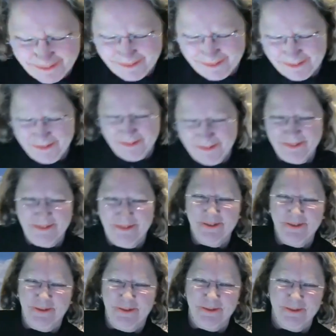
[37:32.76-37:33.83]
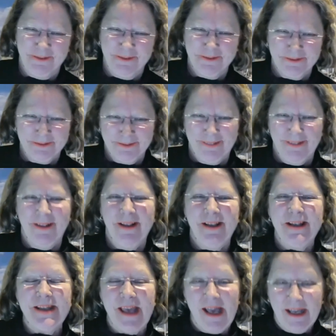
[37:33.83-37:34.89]
and do it yourself.
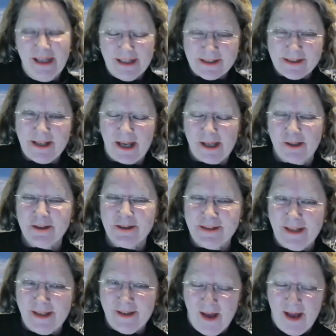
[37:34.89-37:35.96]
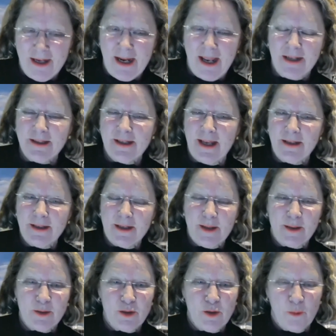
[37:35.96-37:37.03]
Yes, I could say that. And
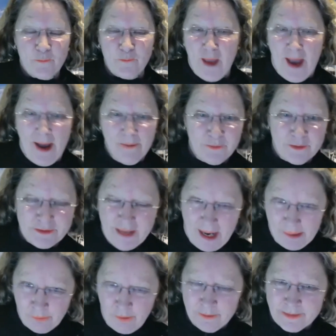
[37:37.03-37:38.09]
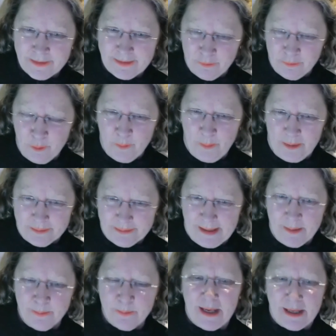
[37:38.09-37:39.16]
if you have the Dacron sail repair
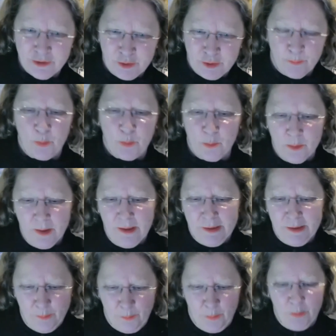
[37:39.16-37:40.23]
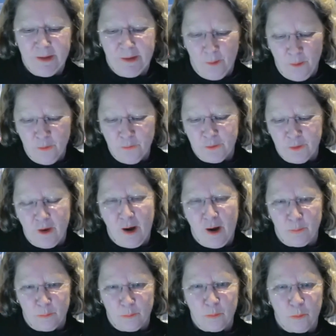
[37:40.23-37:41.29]
tape, yes, you put it over
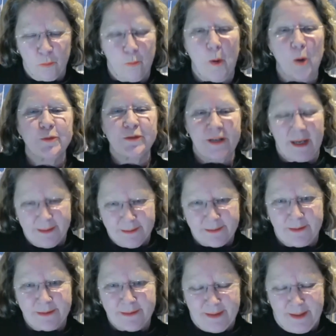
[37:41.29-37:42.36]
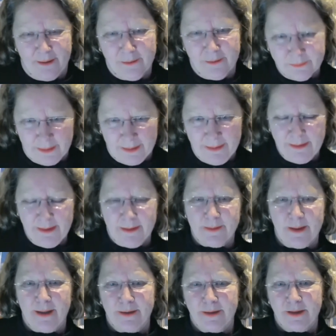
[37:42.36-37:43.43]
on both sides of the sail, right?
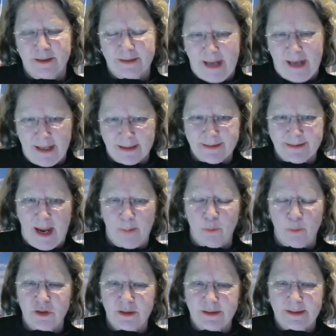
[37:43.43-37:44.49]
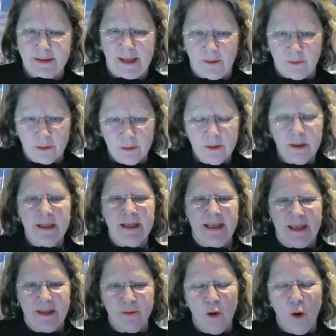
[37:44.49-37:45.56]
And you just kind of sandwich it together.
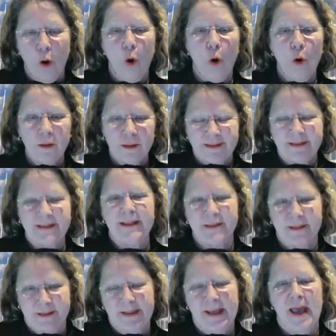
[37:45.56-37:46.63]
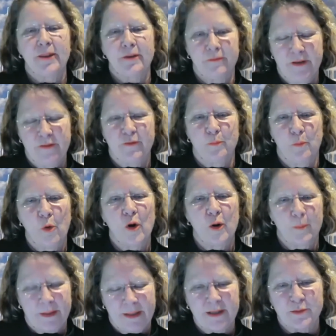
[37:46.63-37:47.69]
In the hole, it sticks together even more,
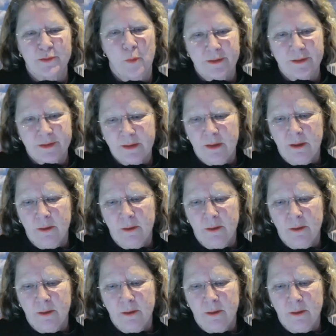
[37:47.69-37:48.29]
because once